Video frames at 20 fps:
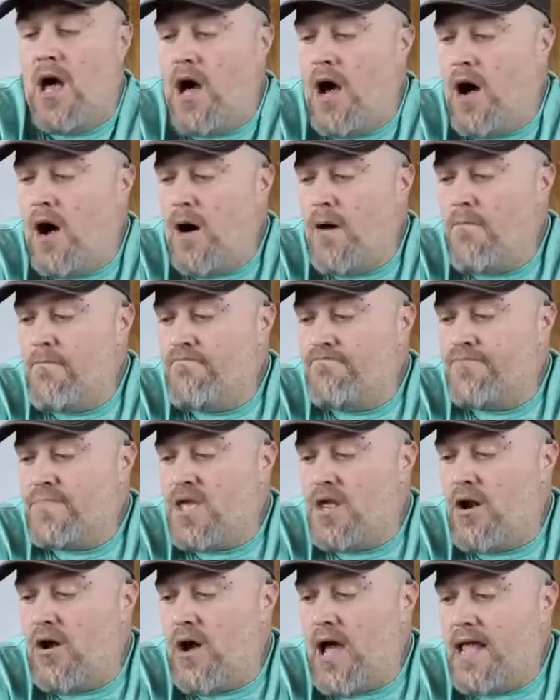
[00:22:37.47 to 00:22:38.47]
You
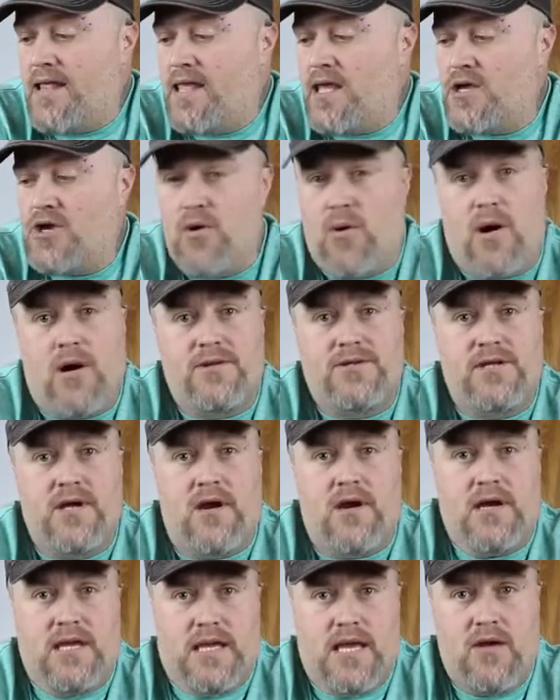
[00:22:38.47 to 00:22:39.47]
know, and then go out
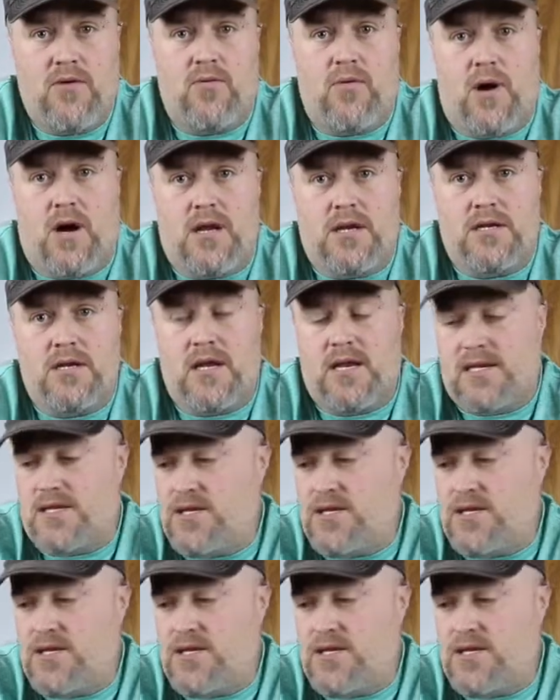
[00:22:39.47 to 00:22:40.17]
there and get one.